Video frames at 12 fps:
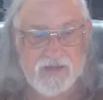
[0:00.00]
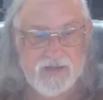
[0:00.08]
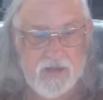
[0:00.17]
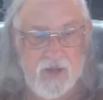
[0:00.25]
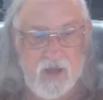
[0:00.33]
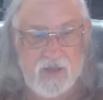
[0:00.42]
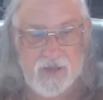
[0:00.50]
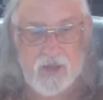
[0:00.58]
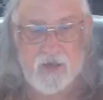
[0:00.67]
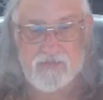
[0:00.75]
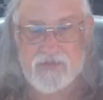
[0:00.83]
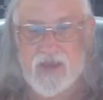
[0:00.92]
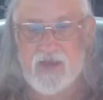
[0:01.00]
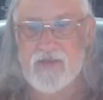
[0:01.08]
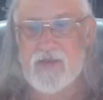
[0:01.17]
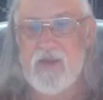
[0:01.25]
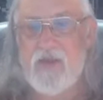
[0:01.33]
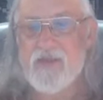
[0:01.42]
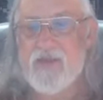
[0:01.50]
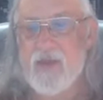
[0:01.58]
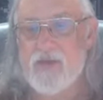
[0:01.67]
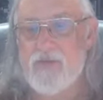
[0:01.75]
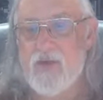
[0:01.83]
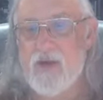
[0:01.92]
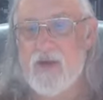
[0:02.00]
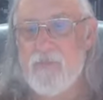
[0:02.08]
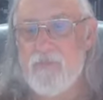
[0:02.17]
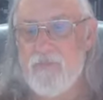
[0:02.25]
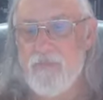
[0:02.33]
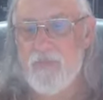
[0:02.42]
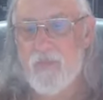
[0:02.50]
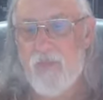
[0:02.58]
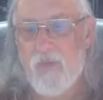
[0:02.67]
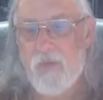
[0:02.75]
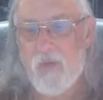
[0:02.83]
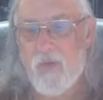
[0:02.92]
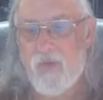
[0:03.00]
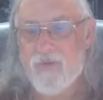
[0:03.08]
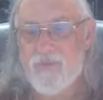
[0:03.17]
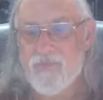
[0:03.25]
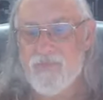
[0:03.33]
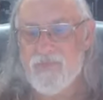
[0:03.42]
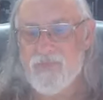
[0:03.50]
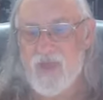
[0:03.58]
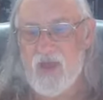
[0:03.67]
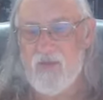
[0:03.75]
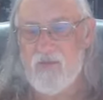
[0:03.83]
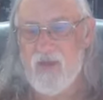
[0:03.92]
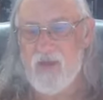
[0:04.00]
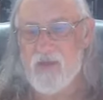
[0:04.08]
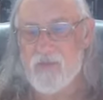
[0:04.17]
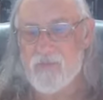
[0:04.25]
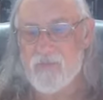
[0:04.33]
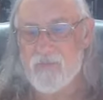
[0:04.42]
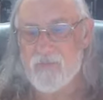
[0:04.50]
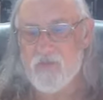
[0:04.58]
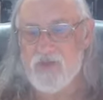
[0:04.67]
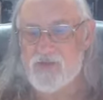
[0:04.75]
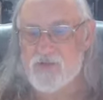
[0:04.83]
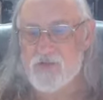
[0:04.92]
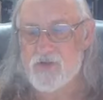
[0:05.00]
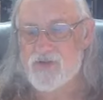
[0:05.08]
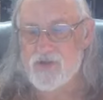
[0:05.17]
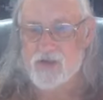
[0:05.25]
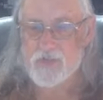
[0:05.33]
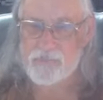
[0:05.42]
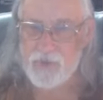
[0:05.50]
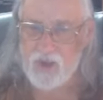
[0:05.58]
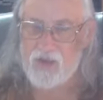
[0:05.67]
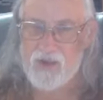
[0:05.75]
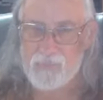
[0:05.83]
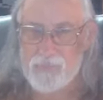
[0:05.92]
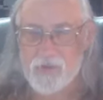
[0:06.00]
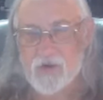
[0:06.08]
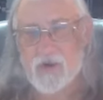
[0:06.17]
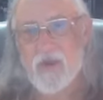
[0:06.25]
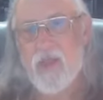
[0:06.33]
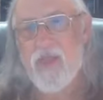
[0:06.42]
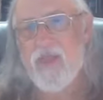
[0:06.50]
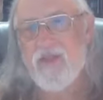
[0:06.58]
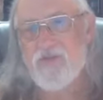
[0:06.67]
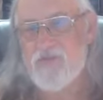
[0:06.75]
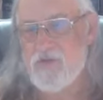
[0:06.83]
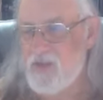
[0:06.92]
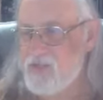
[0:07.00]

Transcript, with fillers: and so I love that that um, that um, resource. You can buy that book for